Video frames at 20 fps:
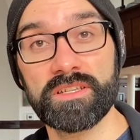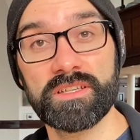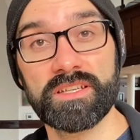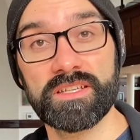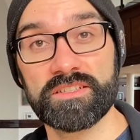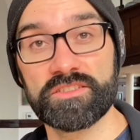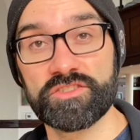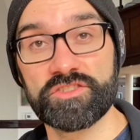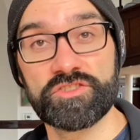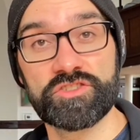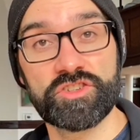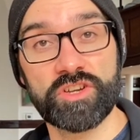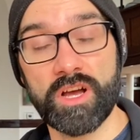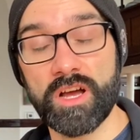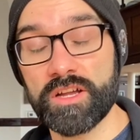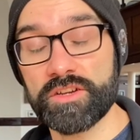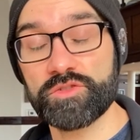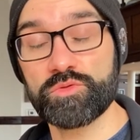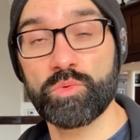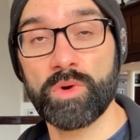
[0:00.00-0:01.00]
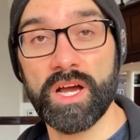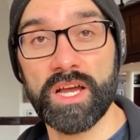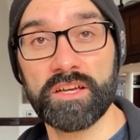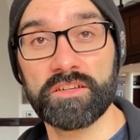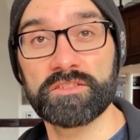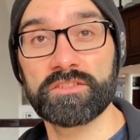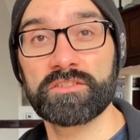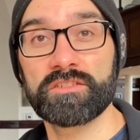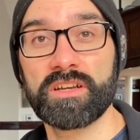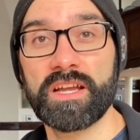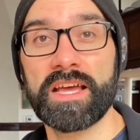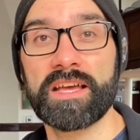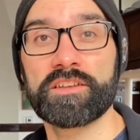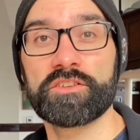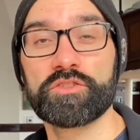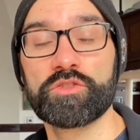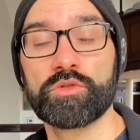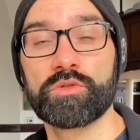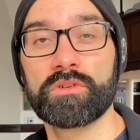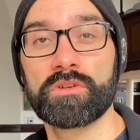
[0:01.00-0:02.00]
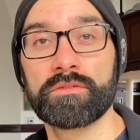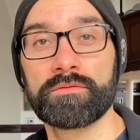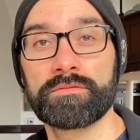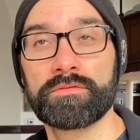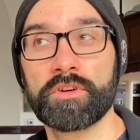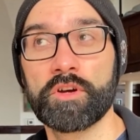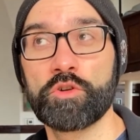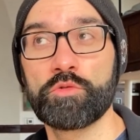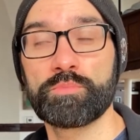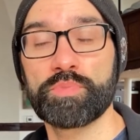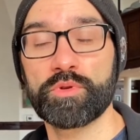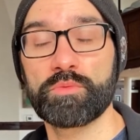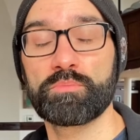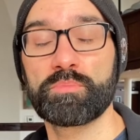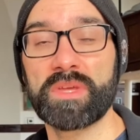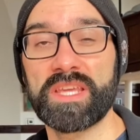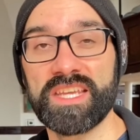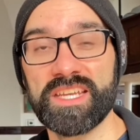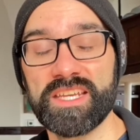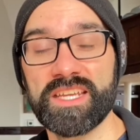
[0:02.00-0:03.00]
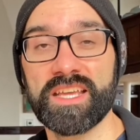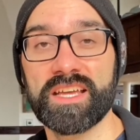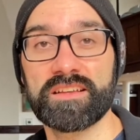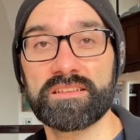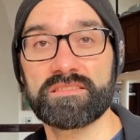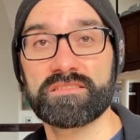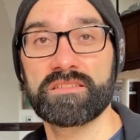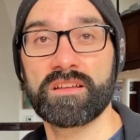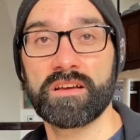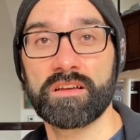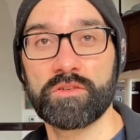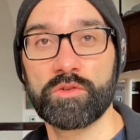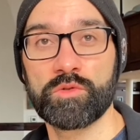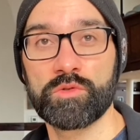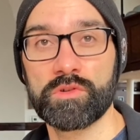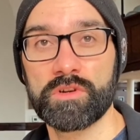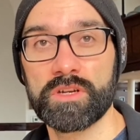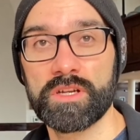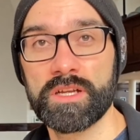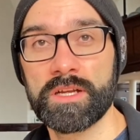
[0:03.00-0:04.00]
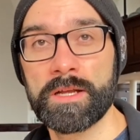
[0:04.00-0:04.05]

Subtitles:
It's Josh Wilder at doorofhopepdx.org.